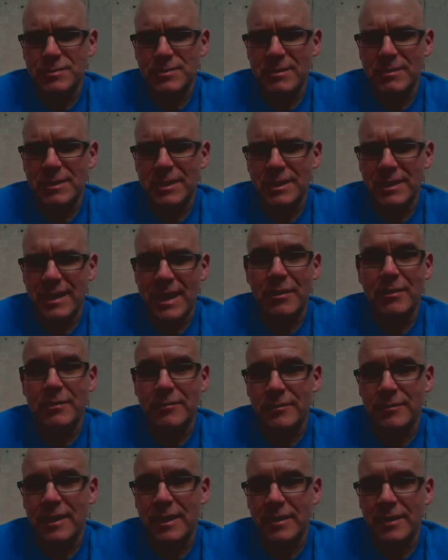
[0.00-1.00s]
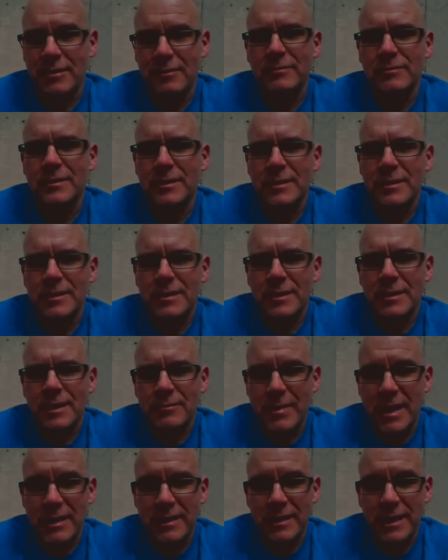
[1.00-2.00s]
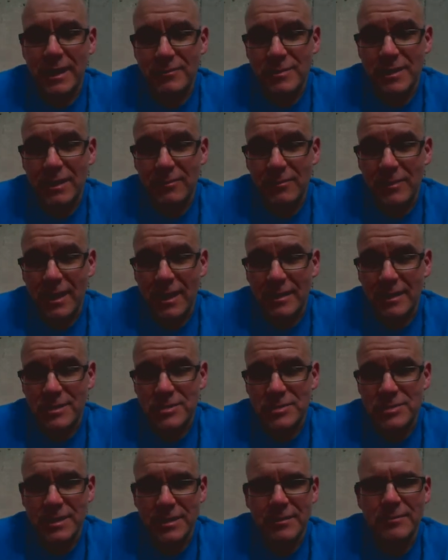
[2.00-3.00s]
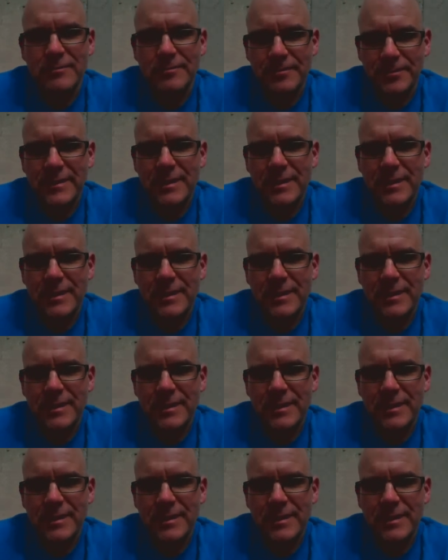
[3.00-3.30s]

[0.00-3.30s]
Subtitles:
maybe like out of game, you know, metagame type knowledge, you know,